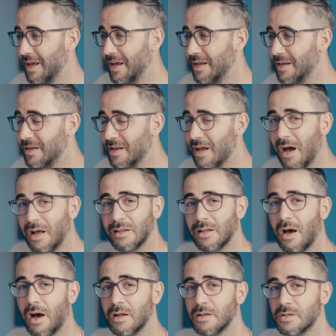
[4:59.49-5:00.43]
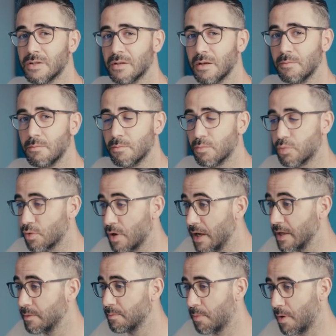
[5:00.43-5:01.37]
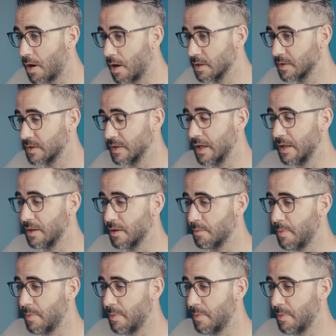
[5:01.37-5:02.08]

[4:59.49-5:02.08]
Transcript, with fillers: and not on some bright parts in the